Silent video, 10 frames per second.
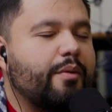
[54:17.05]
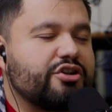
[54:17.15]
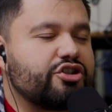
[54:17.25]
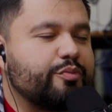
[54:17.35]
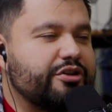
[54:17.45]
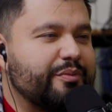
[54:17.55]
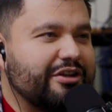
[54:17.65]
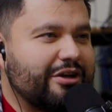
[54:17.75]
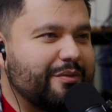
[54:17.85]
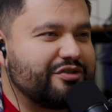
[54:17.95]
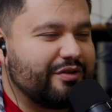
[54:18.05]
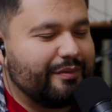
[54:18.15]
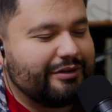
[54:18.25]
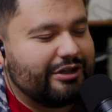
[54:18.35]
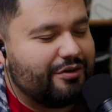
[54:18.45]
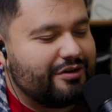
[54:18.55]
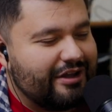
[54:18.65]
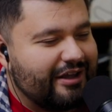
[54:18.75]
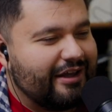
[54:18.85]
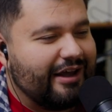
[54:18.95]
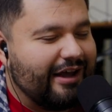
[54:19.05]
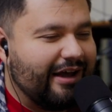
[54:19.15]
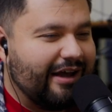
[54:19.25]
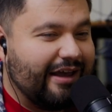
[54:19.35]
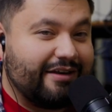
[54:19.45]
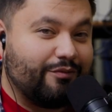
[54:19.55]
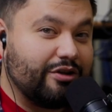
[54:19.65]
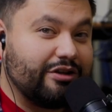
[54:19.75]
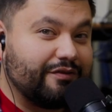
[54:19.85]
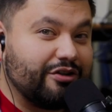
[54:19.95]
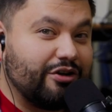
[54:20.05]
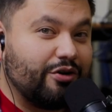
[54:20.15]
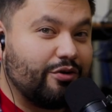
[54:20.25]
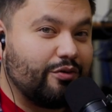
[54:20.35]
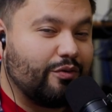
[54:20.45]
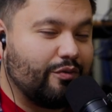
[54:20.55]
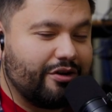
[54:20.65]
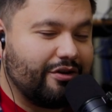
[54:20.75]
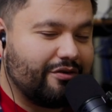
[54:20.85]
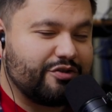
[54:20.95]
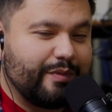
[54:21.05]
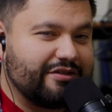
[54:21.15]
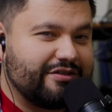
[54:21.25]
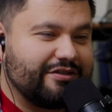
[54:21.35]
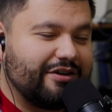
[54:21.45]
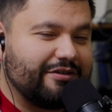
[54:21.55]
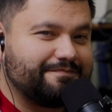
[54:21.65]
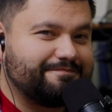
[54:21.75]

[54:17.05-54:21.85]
I'll make sure to put them in the comments below, and we'd love to know what your responses are.